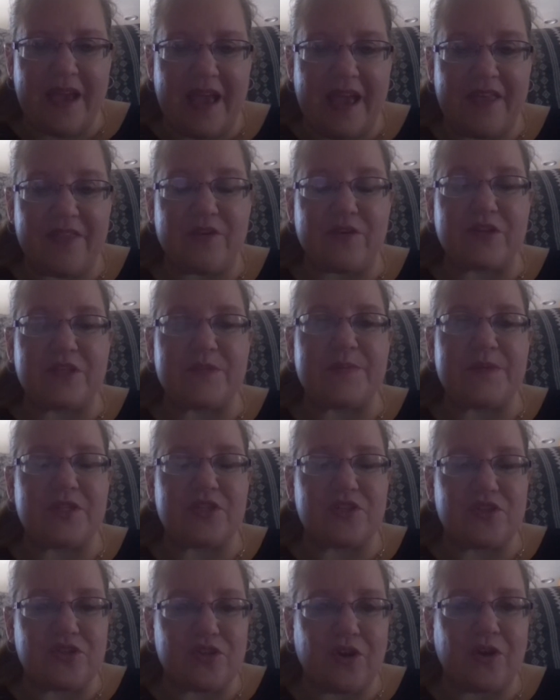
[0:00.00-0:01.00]
and there has been
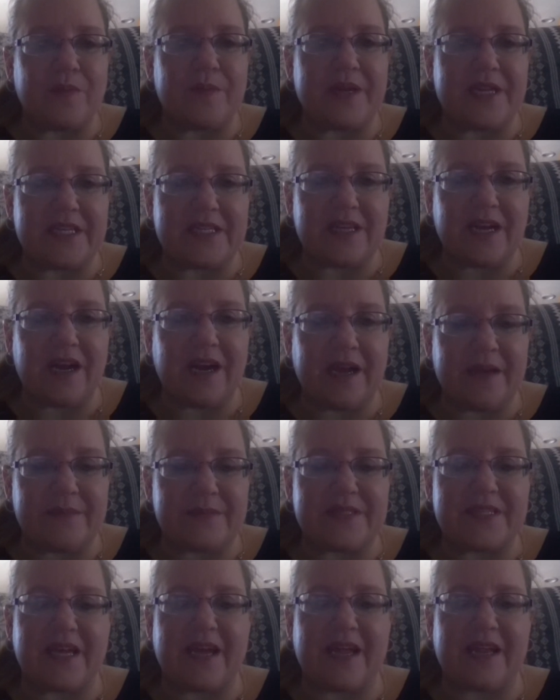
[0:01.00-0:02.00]
so many
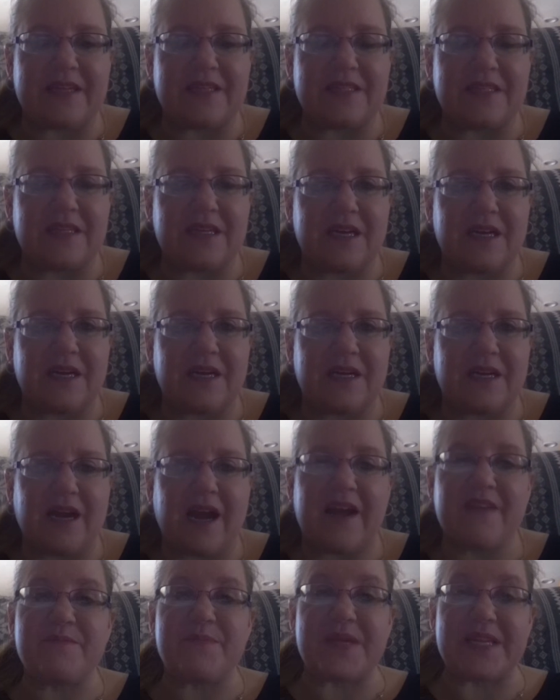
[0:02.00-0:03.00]
times that
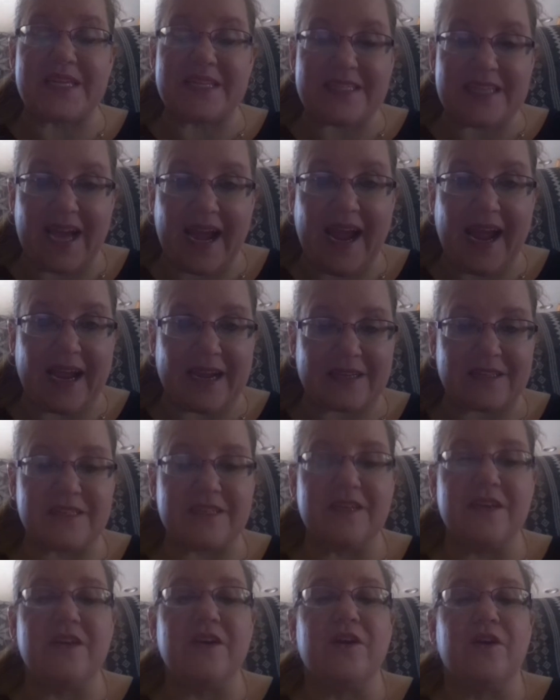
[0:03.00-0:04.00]
I've been attacked,
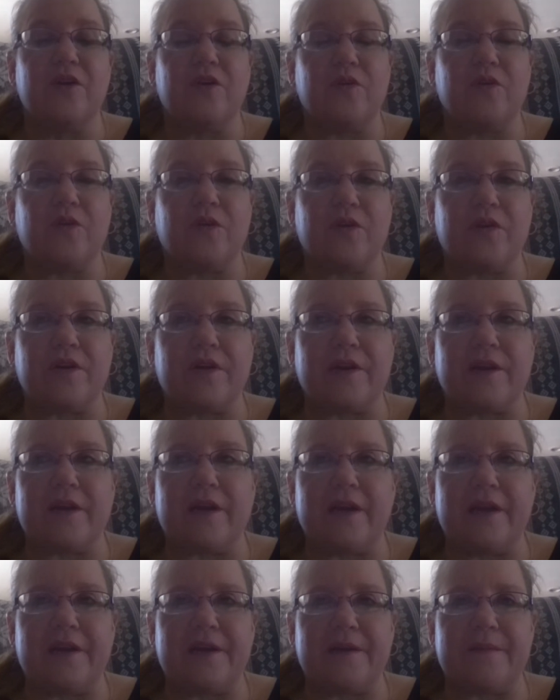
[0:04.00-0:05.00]

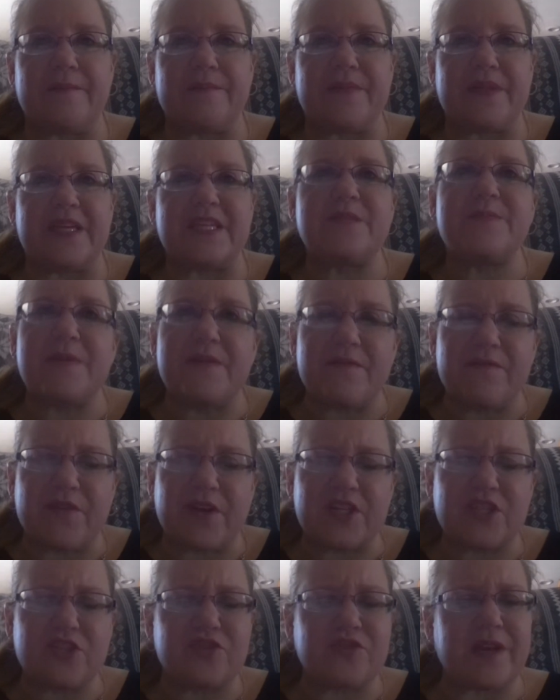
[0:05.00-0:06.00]
or it's been
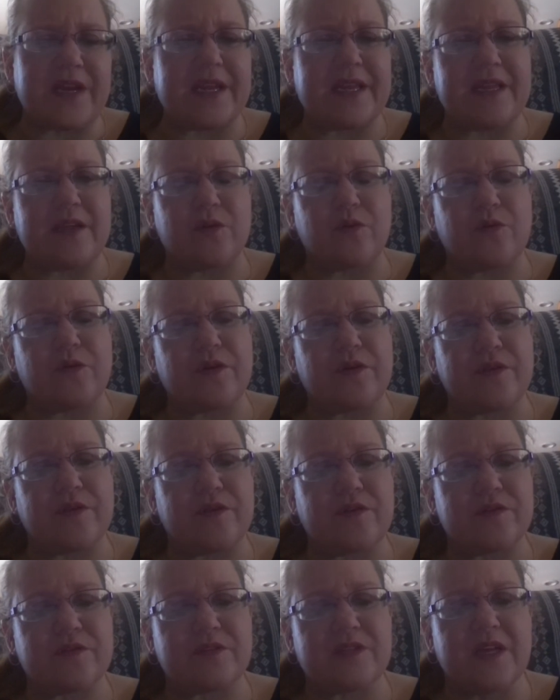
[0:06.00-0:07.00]
frustrating, or
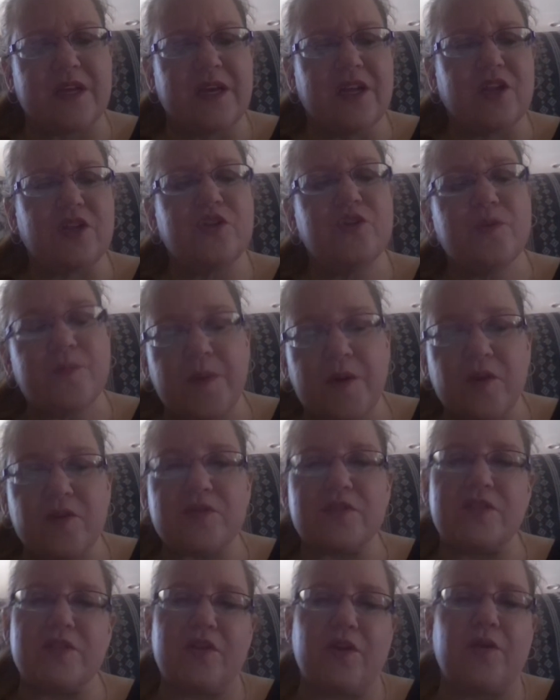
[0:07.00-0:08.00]
there's
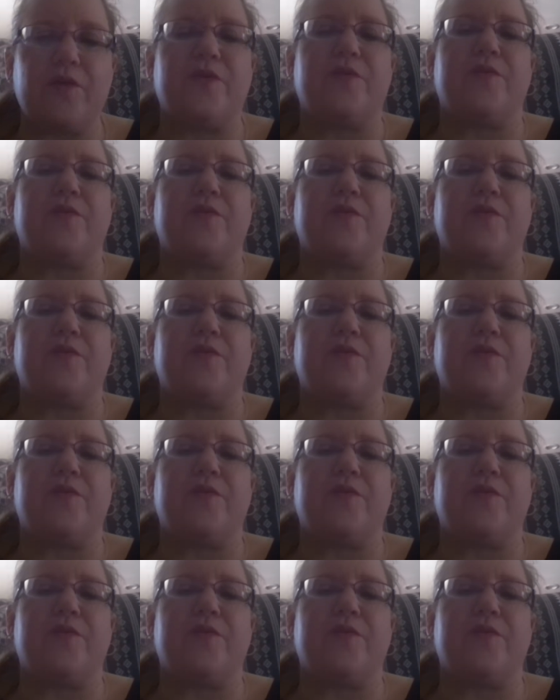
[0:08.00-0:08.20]
loopholes to go